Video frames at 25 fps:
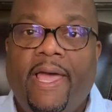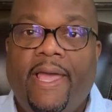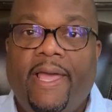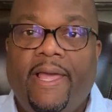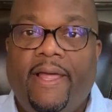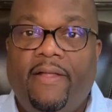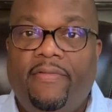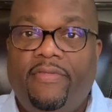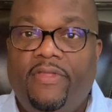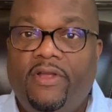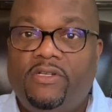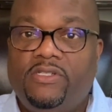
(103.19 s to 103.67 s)

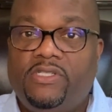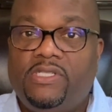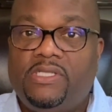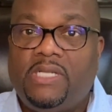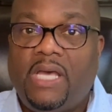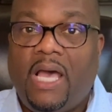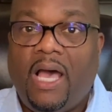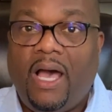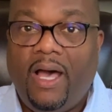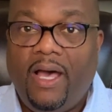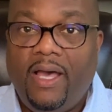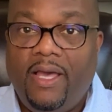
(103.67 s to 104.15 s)
And there's
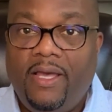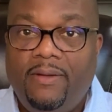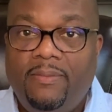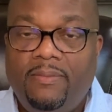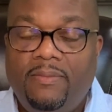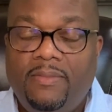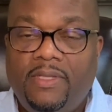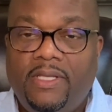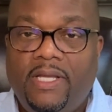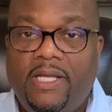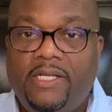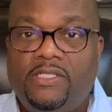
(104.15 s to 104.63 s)

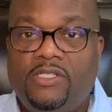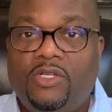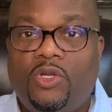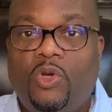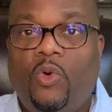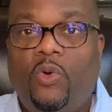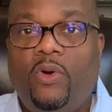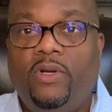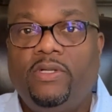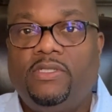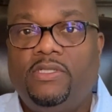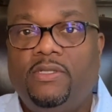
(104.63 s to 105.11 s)
time that's
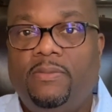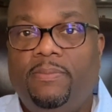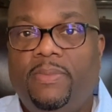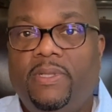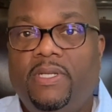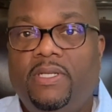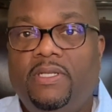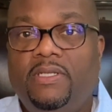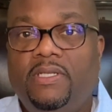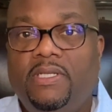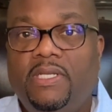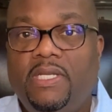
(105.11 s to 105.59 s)
going to
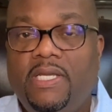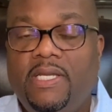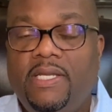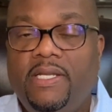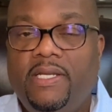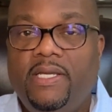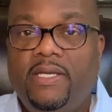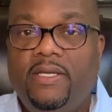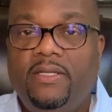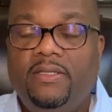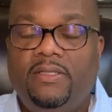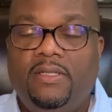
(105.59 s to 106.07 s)
be
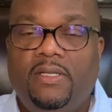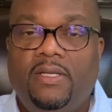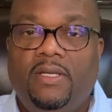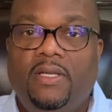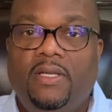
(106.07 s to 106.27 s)
needed.